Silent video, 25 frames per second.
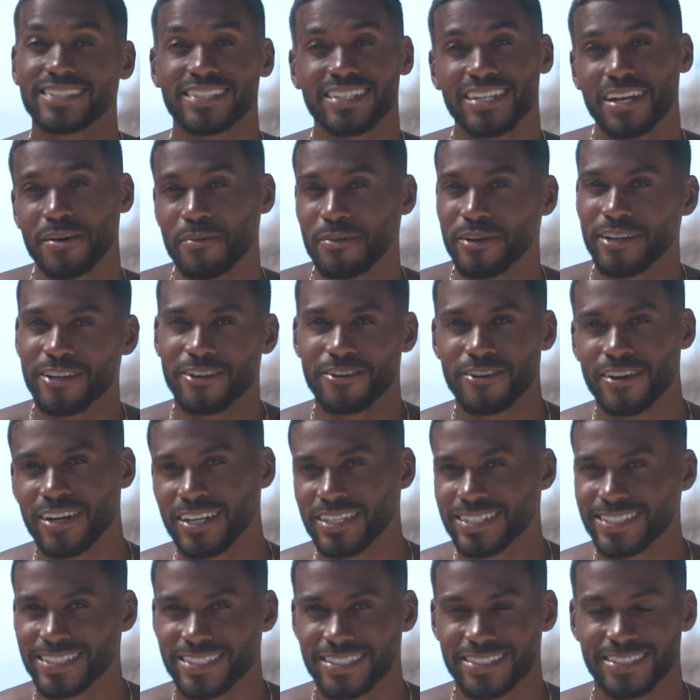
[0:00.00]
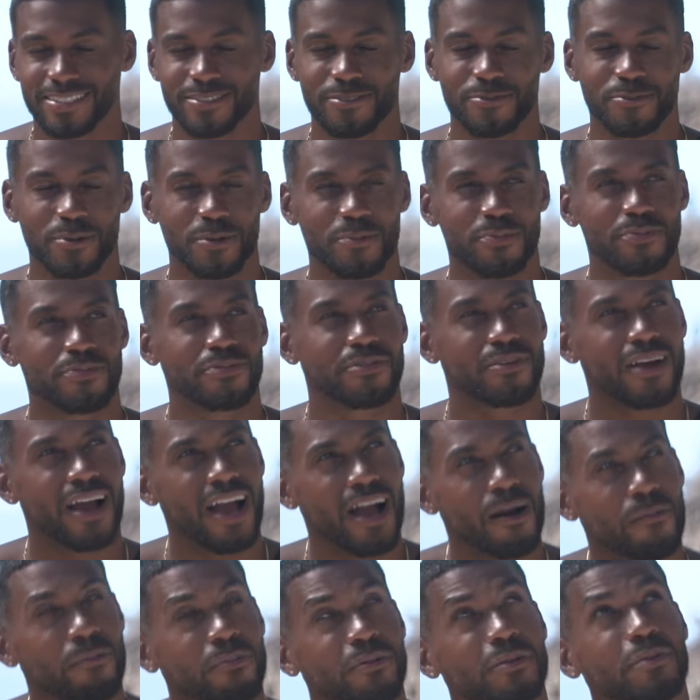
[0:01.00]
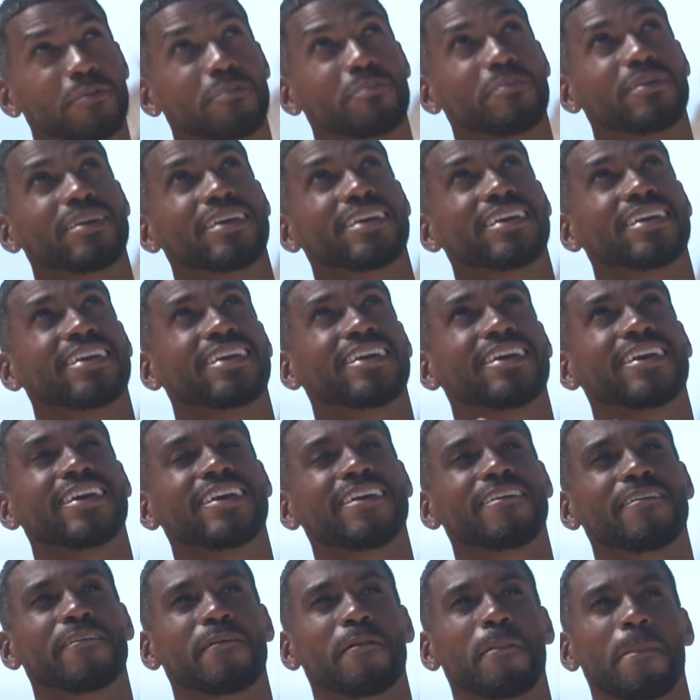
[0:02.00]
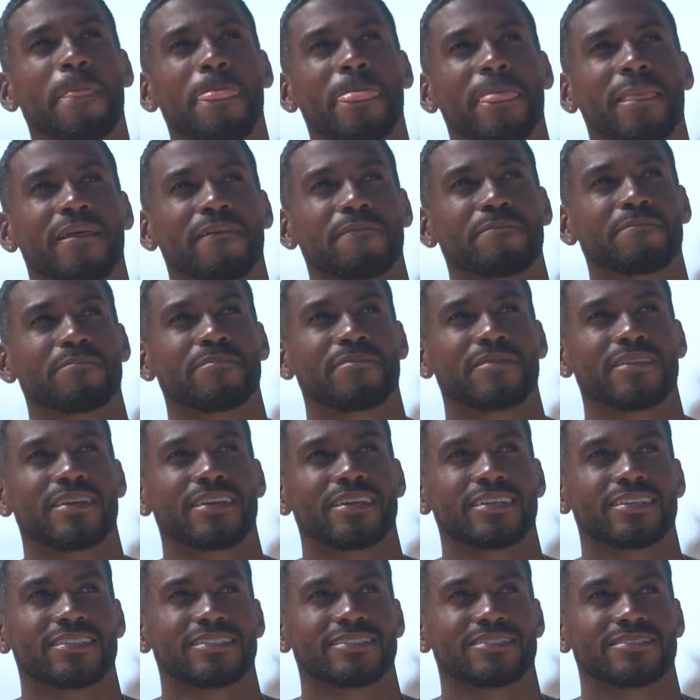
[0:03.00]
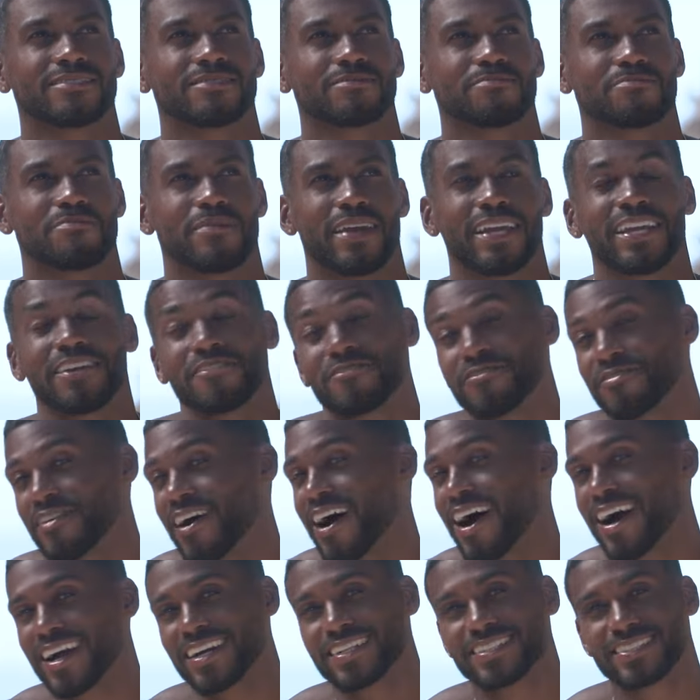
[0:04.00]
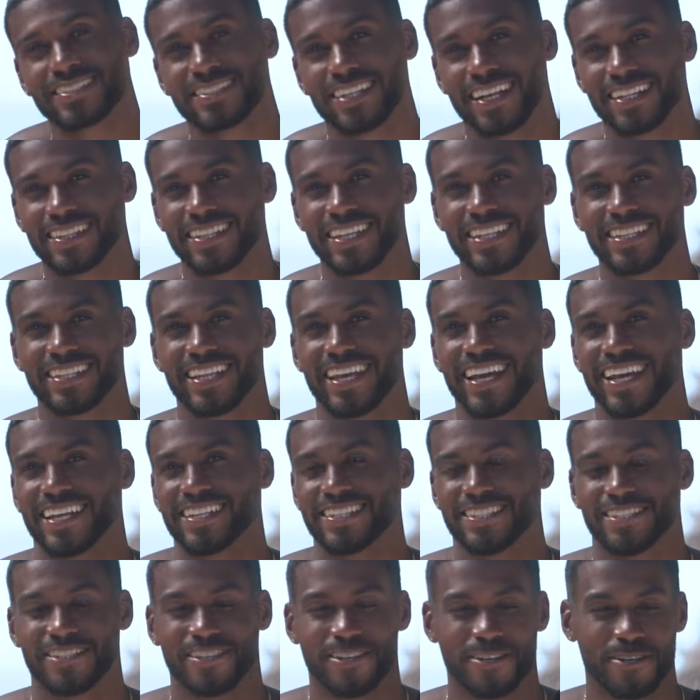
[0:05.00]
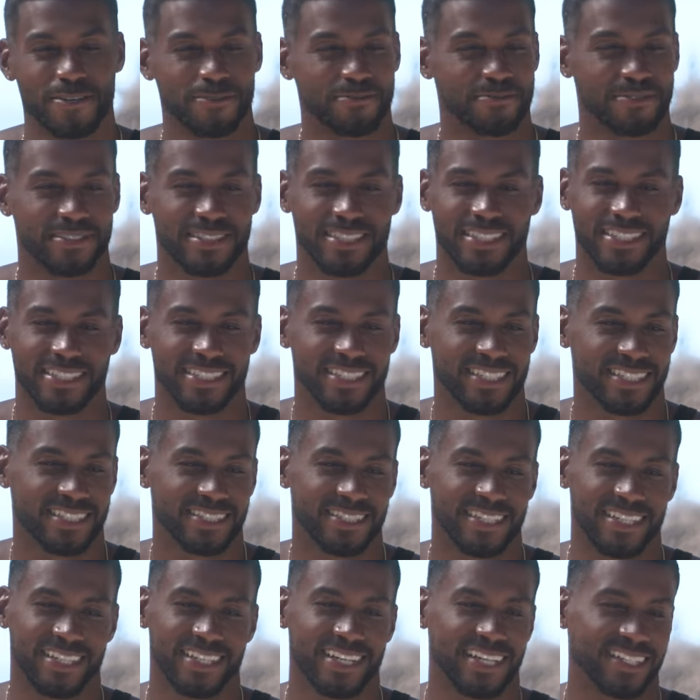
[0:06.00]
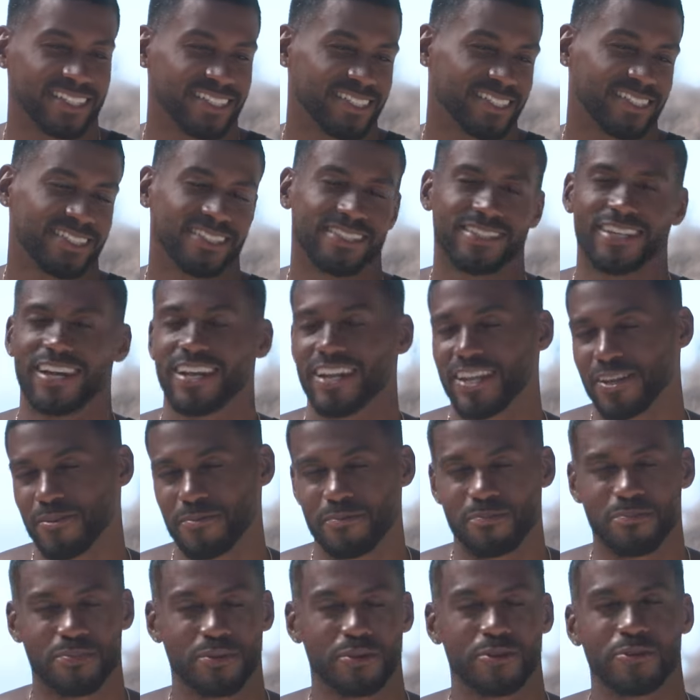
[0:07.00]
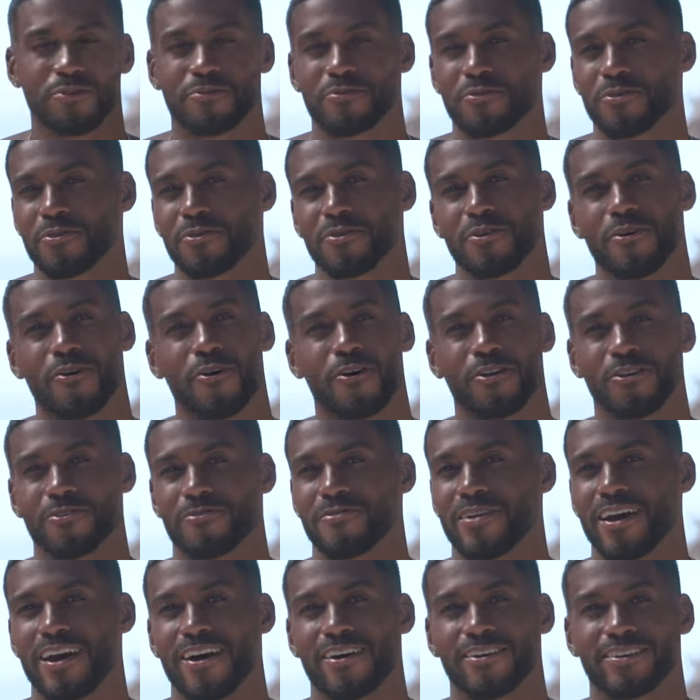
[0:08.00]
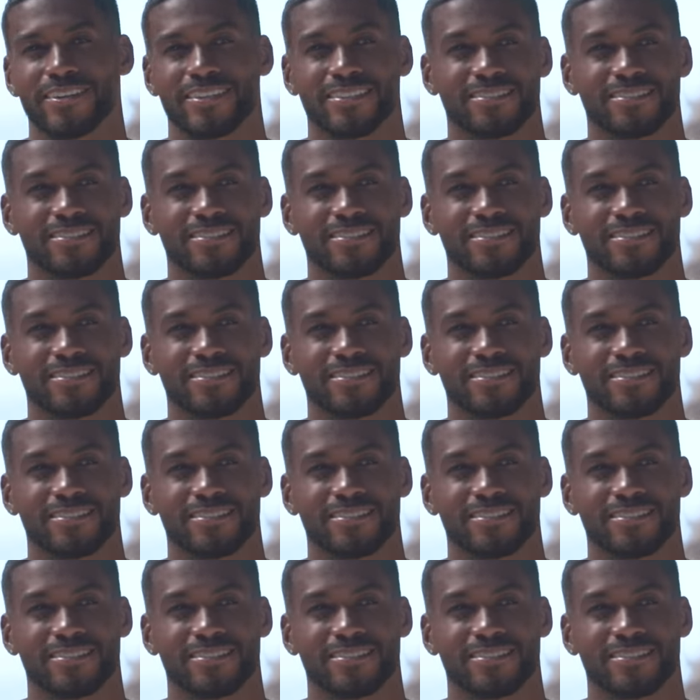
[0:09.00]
celebrity crush will probably be Megan Fox. I think that, you know, she's just a stunning, beautiful, all around